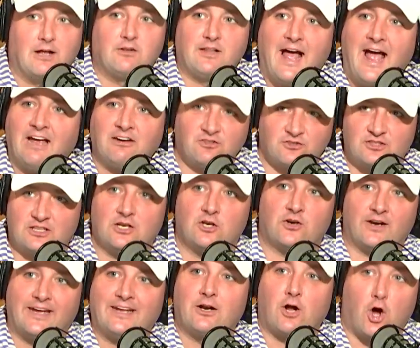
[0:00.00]
Now, last
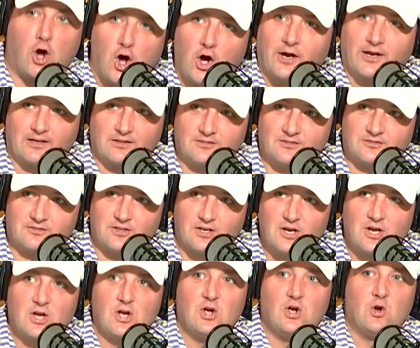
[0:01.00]
year in August,
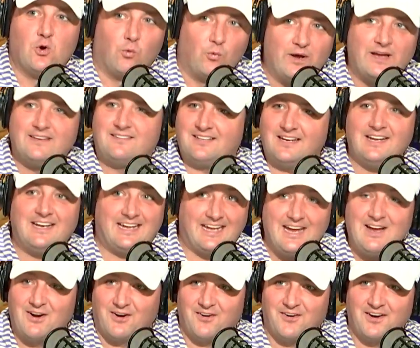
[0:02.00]
we did
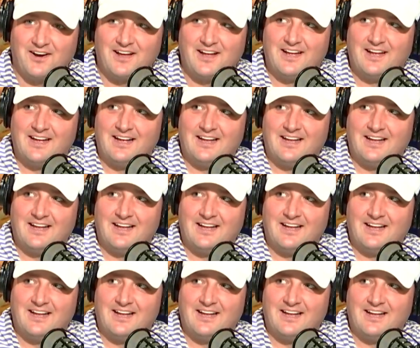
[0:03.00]
hear,